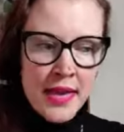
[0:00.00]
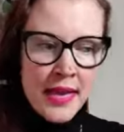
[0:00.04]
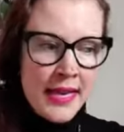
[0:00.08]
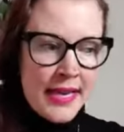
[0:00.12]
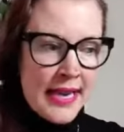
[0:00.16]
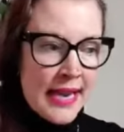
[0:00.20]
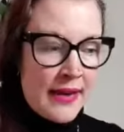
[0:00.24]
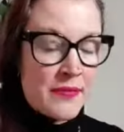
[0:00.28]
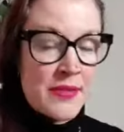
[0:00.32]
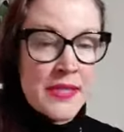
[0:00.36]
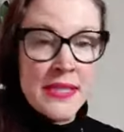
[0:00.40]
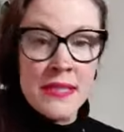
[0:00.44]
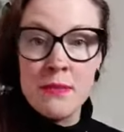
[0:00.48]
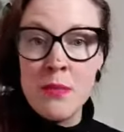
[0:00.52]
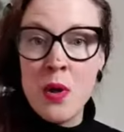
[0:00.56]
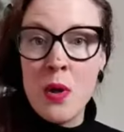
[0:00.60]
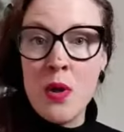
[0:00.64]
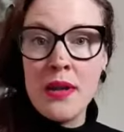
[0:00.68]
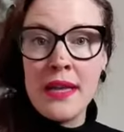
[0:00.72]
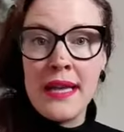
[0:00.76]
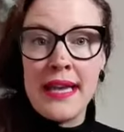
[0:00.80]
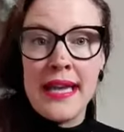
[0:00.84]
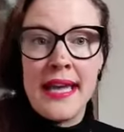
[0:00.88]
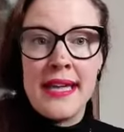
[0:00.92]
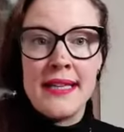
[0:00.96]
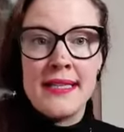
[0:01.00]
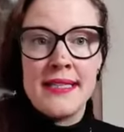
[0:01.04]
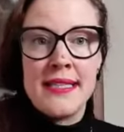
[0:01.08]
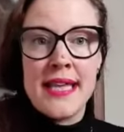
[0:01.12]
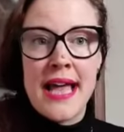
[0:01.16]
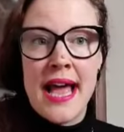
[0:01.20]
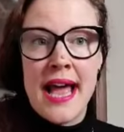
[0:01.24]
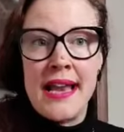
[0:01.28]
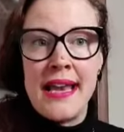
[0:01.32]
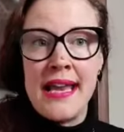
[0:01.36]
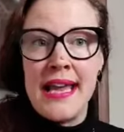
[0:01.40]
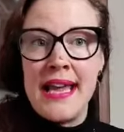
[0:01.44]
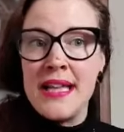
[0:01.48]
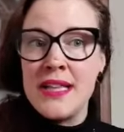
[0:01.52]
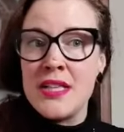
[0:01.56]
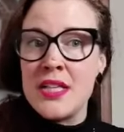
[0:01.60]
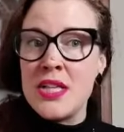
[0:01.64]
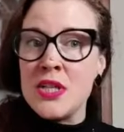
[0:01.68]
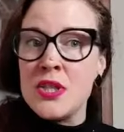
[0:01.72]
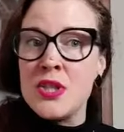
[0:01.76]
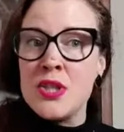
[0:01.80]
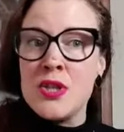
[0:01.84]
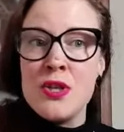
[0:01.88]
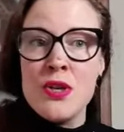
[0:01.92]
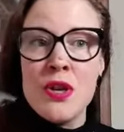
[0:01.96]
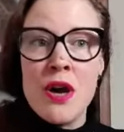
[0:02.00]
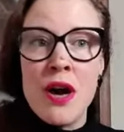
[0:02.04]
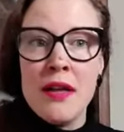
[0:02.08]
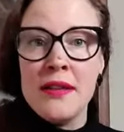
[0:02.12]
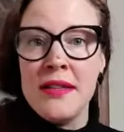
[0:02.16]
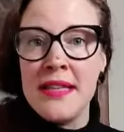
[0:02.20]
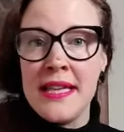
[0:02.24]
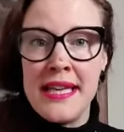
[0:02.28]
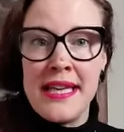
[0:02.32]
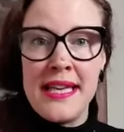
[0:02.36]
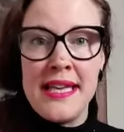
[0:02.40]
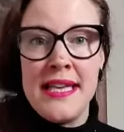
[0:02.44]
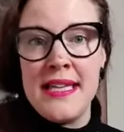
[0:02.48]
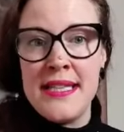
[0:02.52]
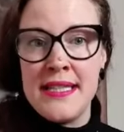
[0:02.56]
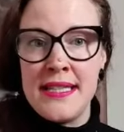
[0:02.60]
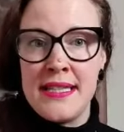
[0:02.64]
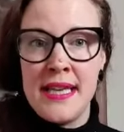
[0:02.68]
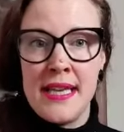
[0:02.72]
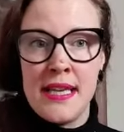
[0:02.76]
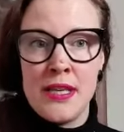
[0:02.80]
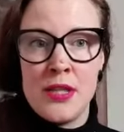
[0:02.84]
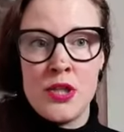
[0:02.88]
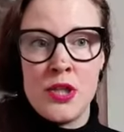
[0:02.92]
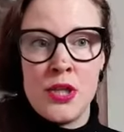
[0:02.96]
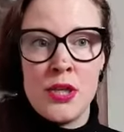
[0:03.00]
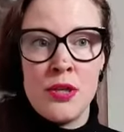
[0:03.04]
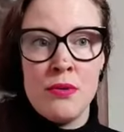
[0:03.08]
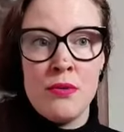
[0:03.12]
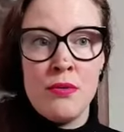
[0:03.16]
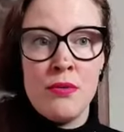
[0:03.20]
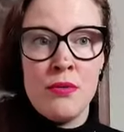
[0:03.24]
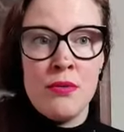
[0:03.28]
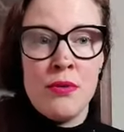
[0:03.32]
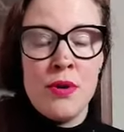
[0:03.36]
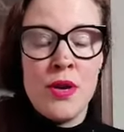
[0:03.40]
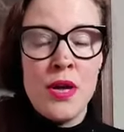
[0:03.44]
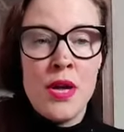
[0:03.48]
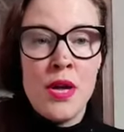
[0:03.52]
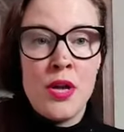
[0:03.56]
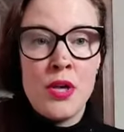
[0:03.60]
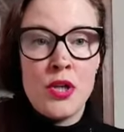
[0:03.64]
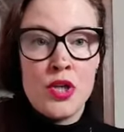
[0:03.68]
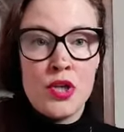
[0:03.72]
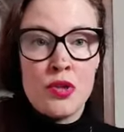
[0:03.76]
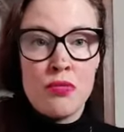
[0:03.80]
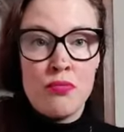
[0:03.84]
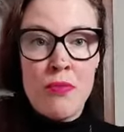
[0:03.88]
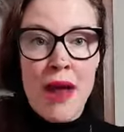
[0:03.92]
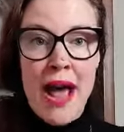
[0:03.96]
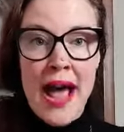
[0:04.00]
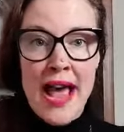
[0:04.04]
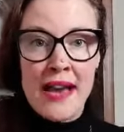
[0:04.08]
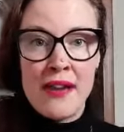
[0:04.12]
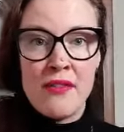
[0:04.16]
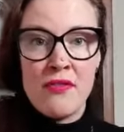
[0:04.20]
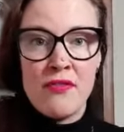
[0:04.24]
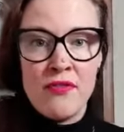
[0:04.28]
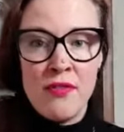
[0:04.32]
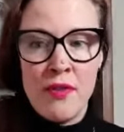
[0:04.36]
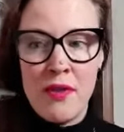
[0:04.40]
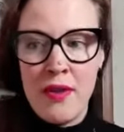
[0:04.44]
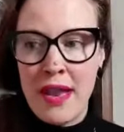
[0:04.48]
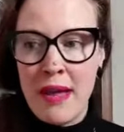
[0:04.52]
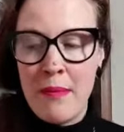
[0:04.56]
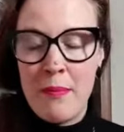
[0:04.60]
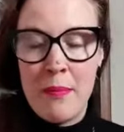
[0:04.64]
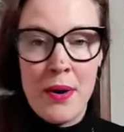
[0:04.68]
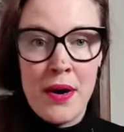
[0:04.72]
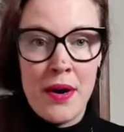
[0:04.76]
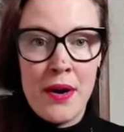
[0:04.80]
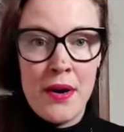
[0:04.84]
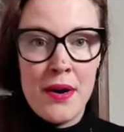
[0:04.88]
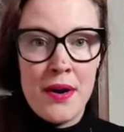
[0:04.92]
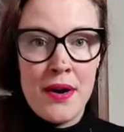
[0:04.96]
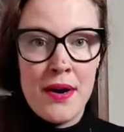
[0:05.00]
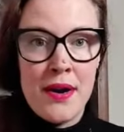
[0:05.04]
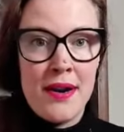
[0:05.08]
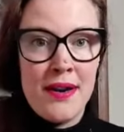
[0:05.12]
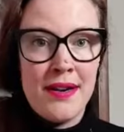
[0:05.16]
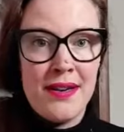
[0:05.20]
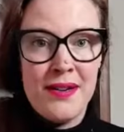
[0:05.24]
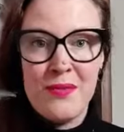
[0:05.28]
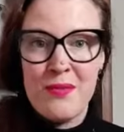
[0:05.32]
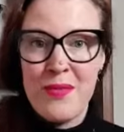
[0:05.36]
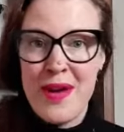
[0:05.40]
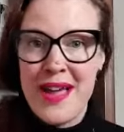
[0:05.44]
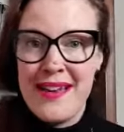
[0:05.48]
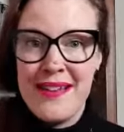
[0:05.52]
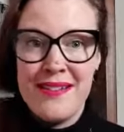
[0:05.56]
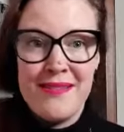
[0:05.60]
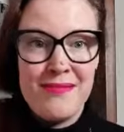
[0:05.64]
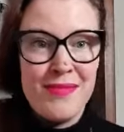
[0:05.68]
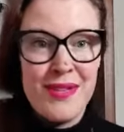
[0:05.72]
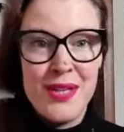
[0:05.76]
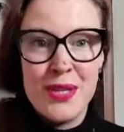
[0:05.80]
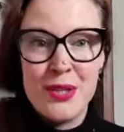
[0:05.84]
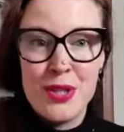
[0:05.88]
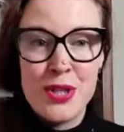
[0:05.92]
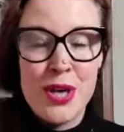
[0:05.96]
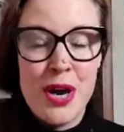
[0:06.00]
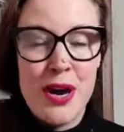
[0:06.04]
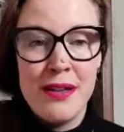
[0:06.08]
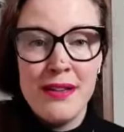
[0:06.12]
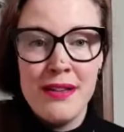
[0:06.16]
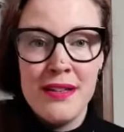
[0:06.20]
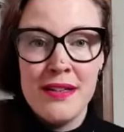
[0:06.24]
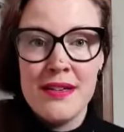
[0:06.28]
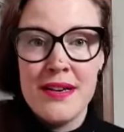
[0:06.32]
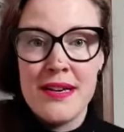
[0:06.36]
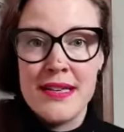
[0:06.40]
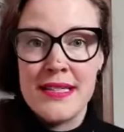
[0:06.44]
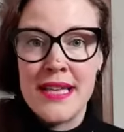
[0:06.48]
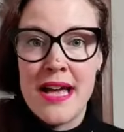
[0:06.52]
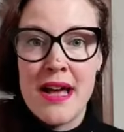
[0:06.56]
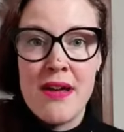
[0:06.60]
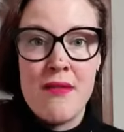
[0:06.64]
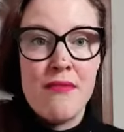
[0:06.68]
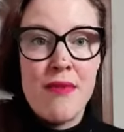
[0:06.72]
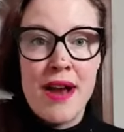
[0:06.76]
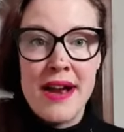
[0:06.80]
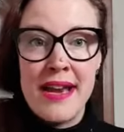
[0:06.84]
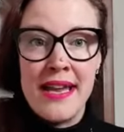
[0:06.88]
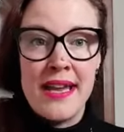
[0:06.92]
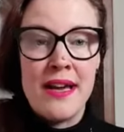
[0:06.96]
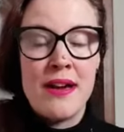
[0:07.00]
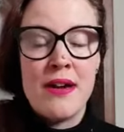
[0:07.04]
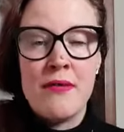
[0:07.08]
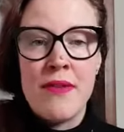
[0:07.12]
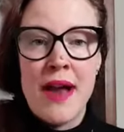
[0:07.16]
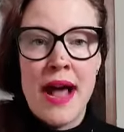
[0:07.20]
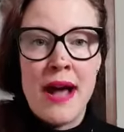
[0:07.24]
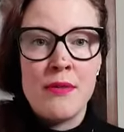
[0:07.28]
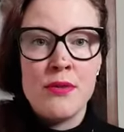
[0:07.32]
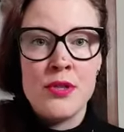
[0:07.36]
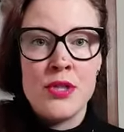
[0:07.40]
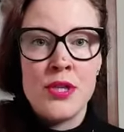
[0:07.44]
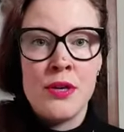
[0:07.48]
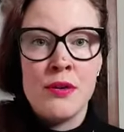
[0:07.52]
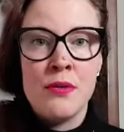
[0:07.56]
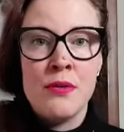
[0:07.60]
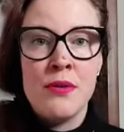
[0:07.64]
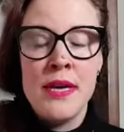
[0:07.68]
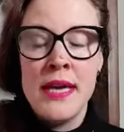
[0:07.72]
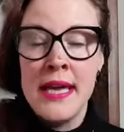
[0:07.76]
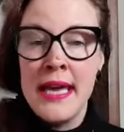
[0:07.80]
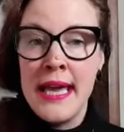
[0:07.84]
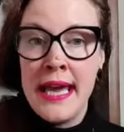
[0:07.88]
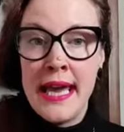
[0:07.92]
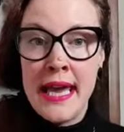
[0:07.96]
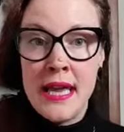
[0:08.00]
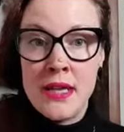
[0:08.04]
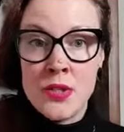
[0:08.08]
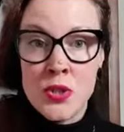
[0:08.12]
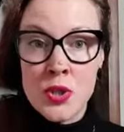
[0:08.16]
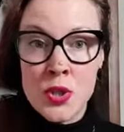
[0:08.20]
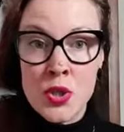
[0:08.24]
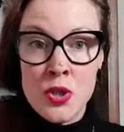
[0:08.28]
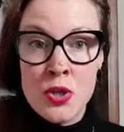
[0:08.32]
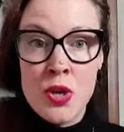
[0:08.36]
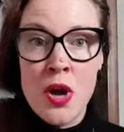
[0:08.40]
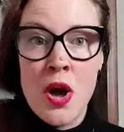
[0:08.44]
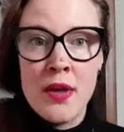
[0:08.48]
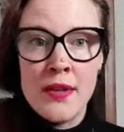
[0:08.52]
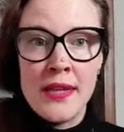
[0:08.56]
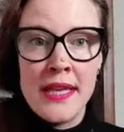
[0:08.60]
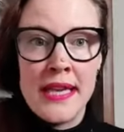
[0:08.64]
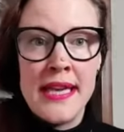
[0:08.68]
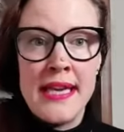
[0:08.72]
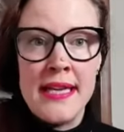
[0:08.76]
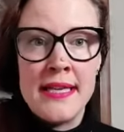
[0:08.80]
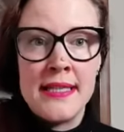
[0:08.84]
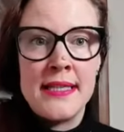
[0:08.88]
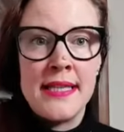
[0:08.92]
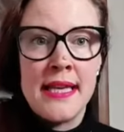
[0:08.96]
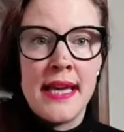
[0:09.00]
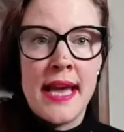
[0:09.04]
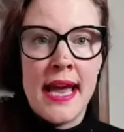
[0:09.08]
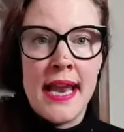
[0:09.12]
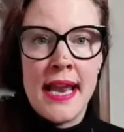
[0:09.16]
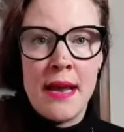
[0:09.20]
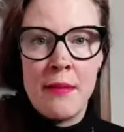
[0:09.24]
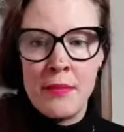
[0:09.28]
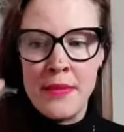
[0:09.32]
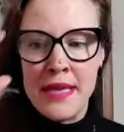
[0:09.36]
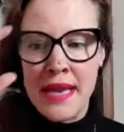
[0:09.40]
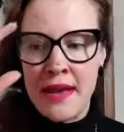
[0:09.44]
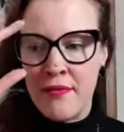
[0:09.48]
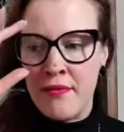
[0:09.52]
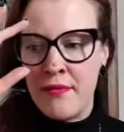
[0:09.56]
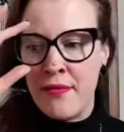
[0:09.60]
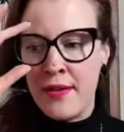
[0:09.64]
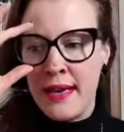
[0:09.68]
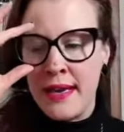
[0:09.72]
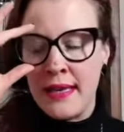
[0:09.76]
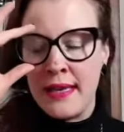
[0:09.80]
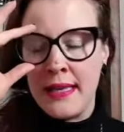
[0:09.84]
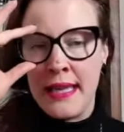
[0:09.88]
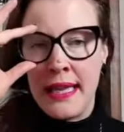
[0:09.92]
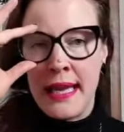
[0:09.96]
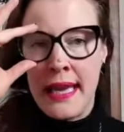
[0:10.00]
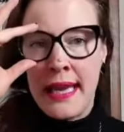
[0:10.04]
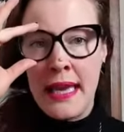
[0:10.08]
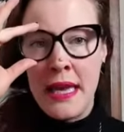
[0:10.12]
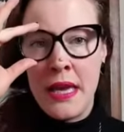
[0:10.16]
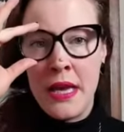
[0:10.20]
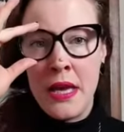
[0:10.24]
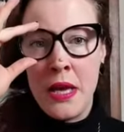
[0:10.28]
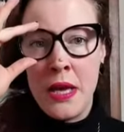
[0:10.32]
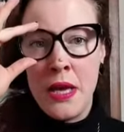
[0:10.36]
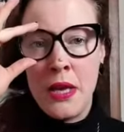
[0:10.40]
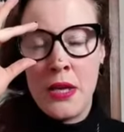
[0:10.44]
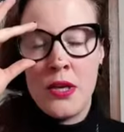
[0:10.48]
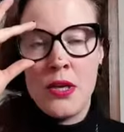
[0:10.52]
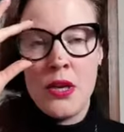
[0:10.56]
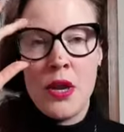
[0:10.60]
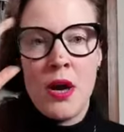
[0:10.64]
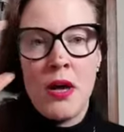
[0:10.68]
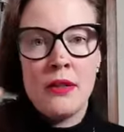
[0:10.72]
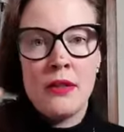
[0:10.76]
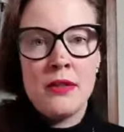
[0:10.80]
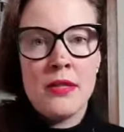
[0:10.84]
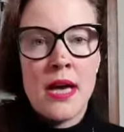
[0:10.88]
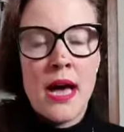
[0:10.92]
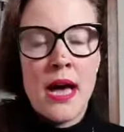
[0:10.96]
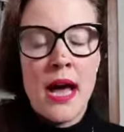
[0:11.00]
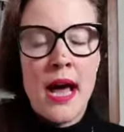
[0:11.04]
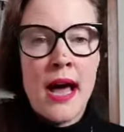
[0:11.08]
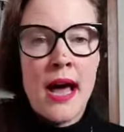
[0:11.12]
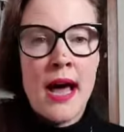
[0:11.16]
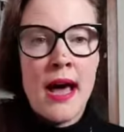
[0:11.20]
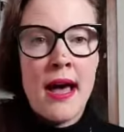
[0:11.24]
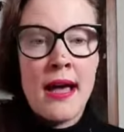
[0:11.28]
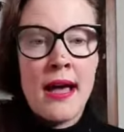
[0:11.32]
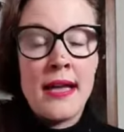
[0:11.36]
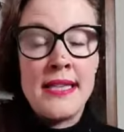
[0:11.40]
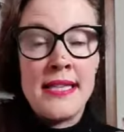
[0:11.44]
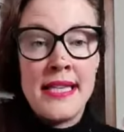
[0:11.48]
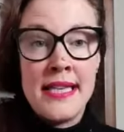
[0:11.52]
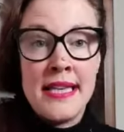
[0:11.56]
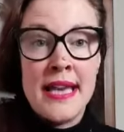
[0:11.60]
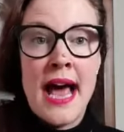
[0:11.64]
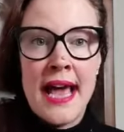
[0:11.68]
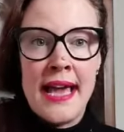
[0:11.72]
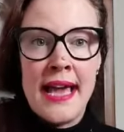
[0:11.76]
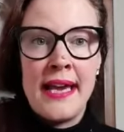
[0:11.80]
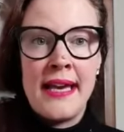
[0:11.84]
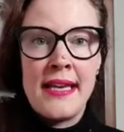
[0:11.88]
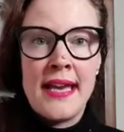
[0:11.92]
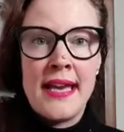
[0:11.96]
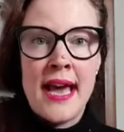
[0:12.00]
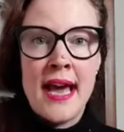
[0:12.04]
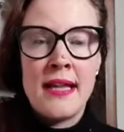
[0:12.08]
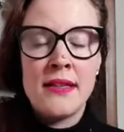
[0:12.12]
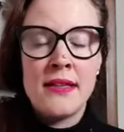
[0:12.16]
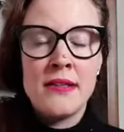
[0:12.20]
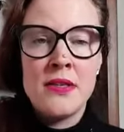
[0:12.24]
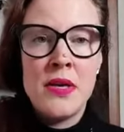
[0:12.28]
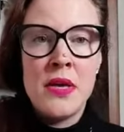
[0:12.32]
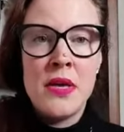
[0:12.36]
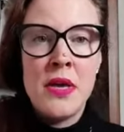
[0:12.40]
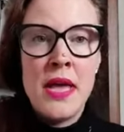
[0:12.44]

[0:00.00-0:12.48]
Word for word: they have small kids and it is not easy to try and fall apart when your toddlers are running around you it's not easy and i'm definitely not uh, denying that